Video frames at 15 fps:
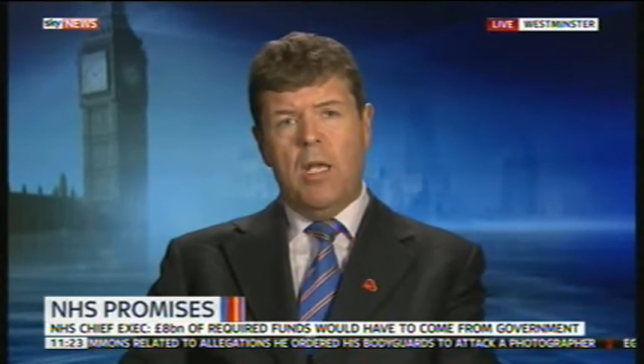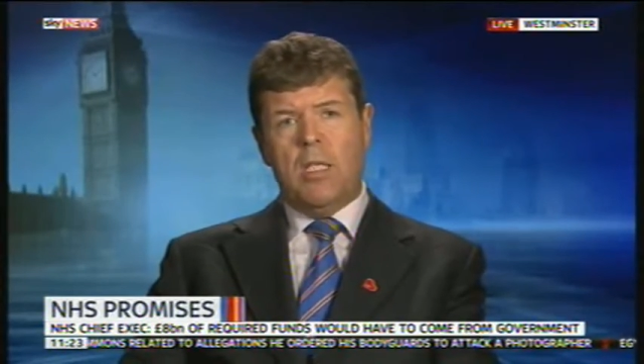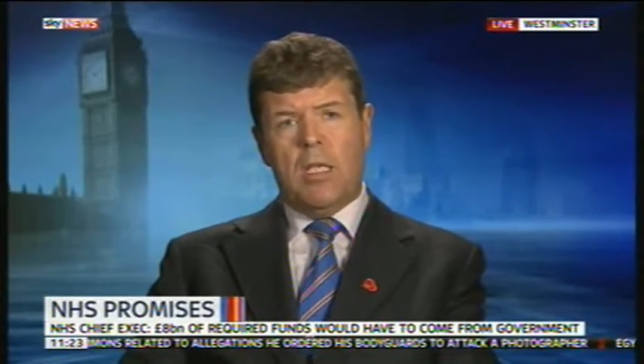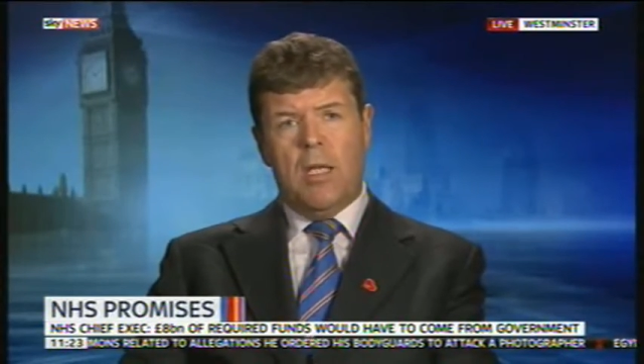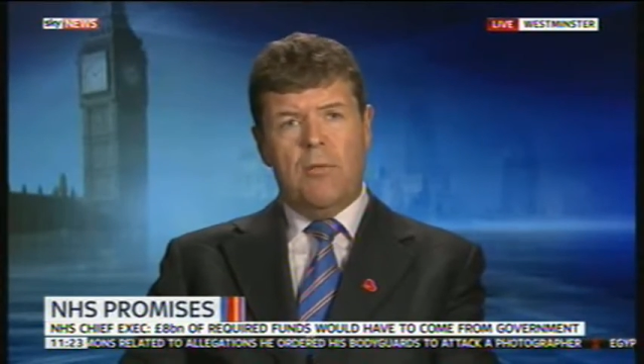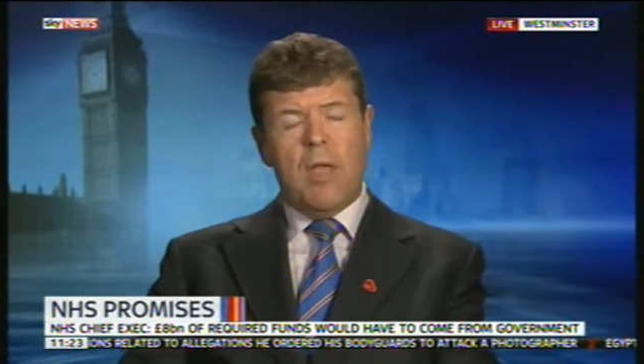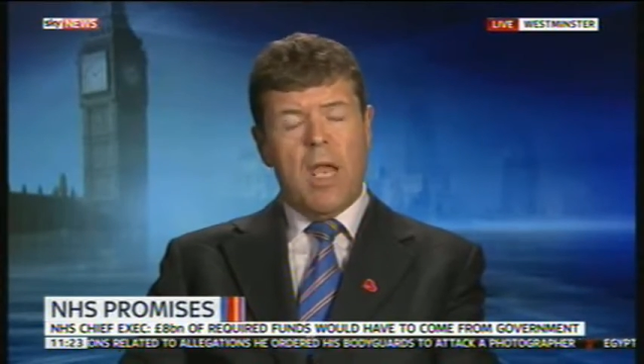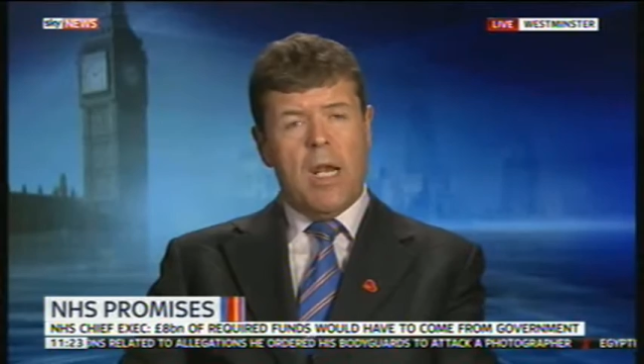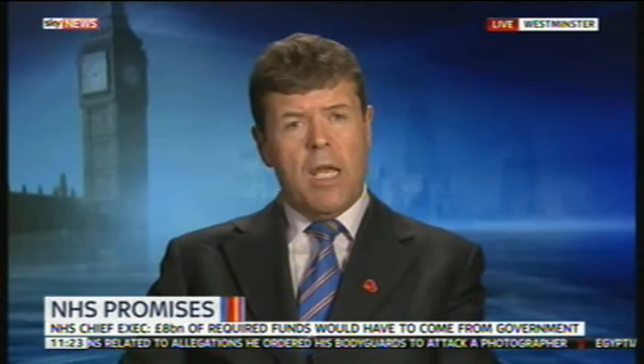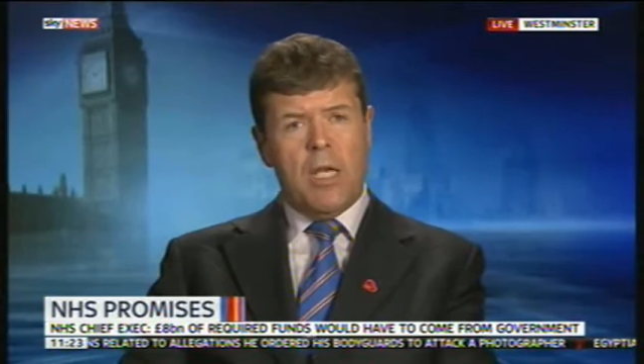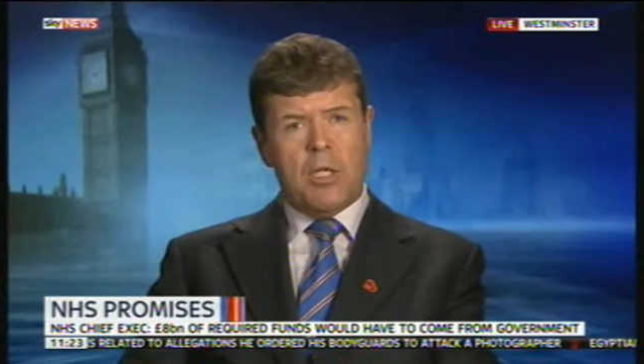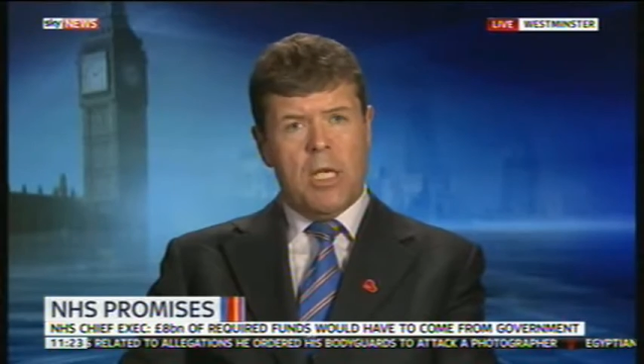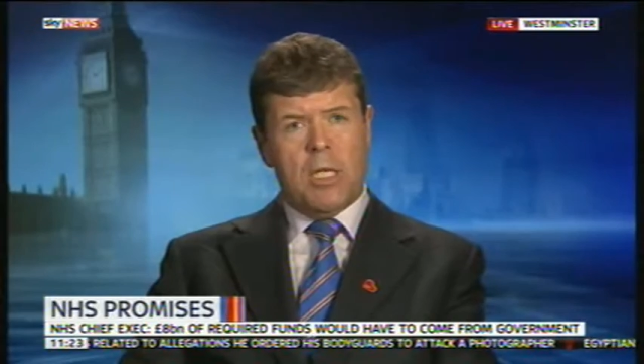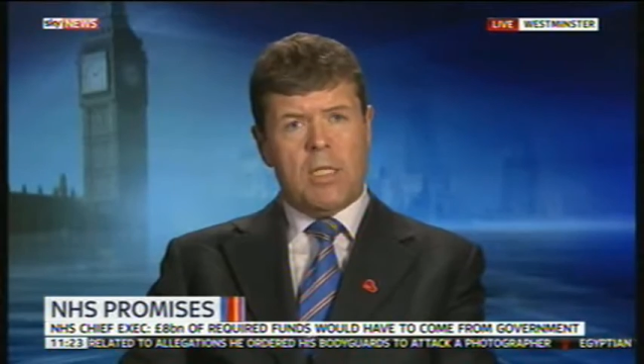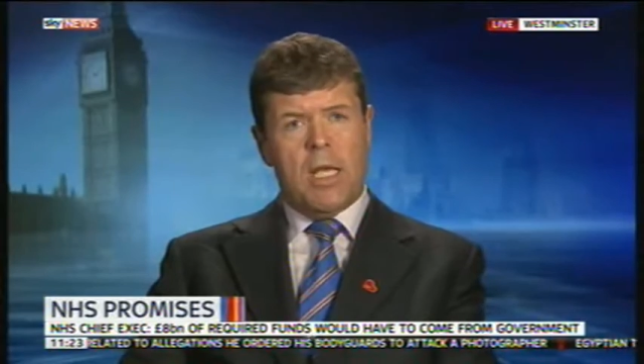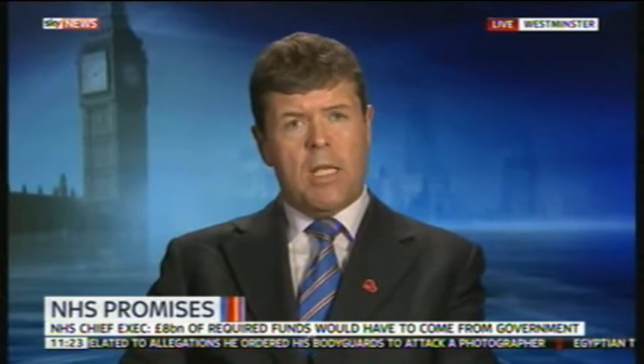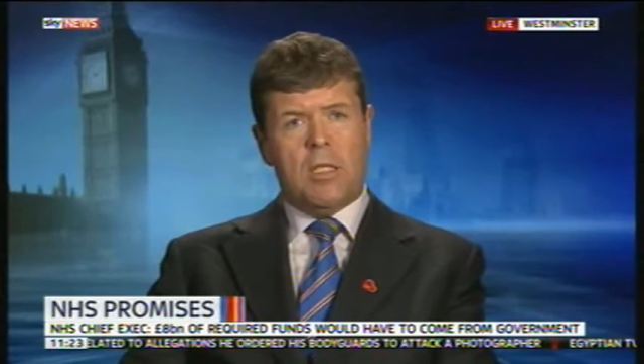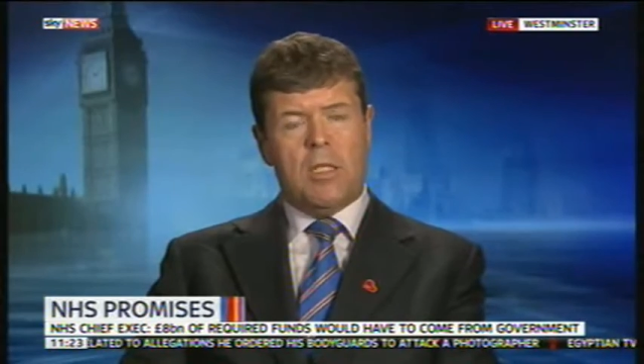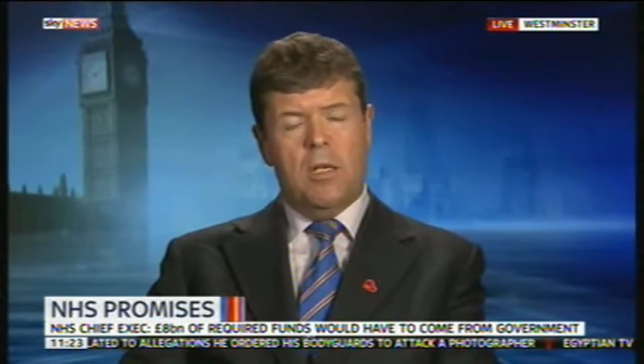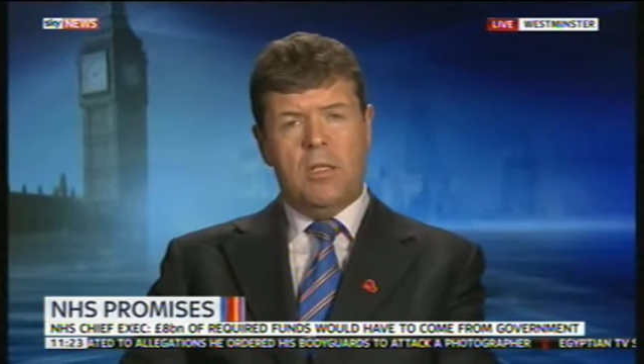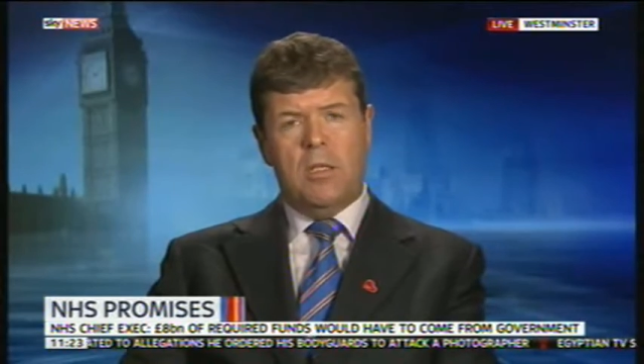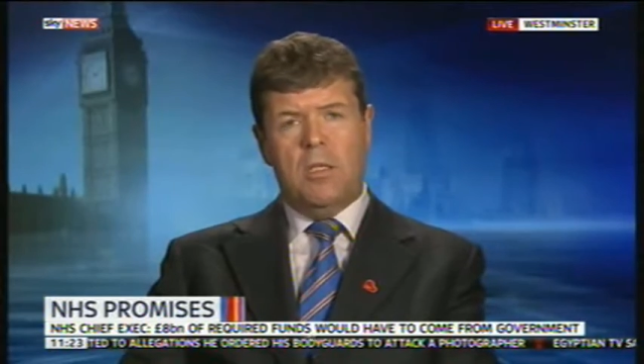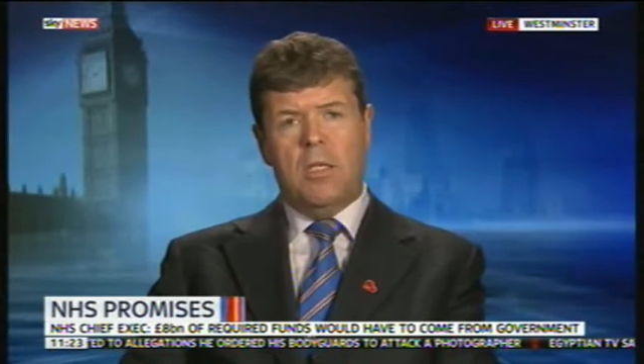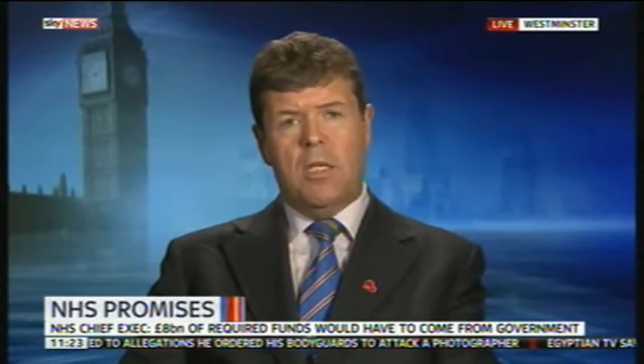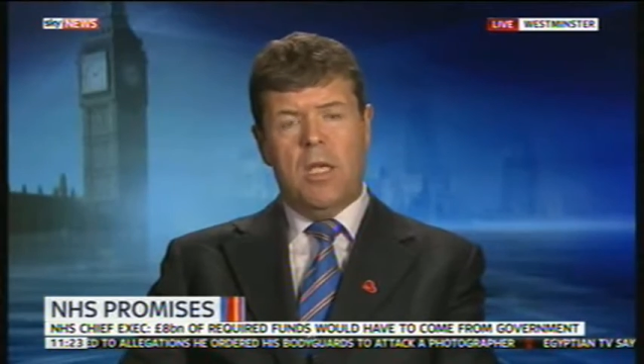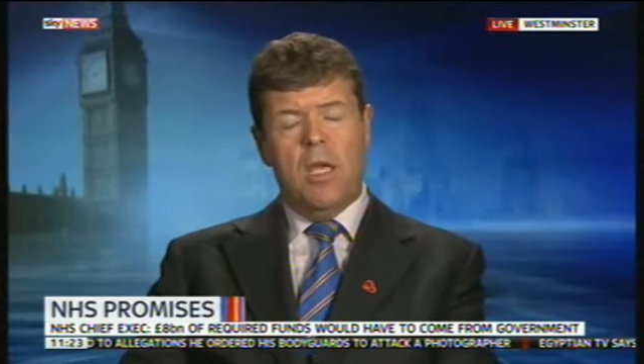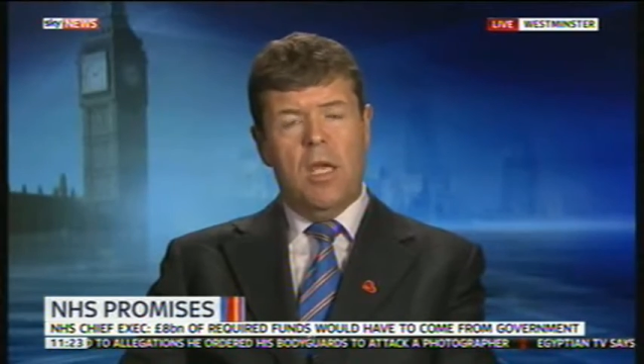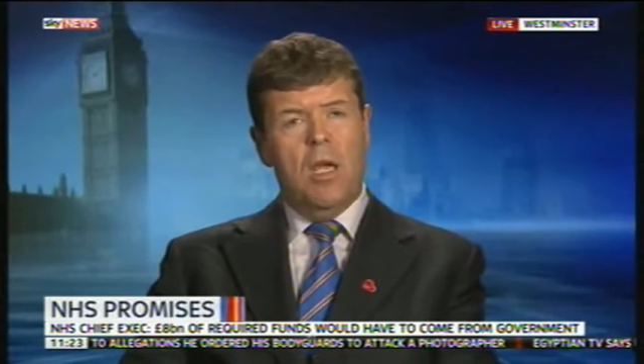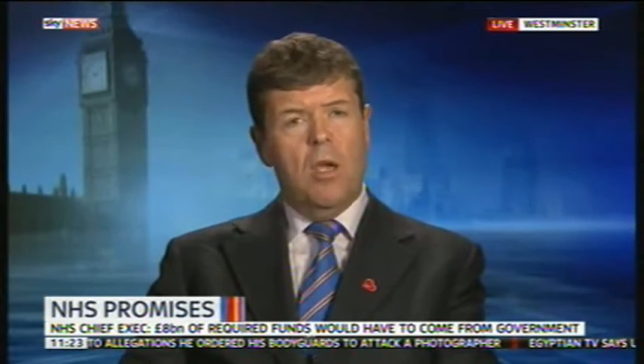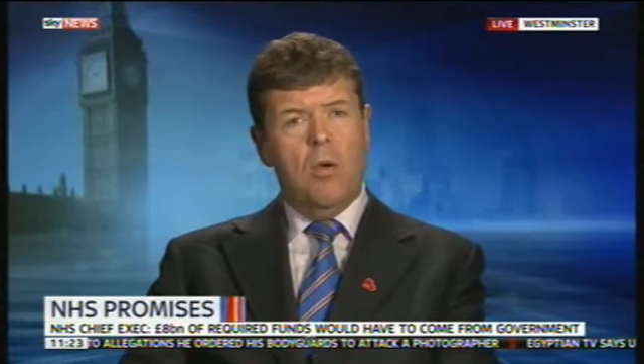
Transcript: to give the NHS that certainty.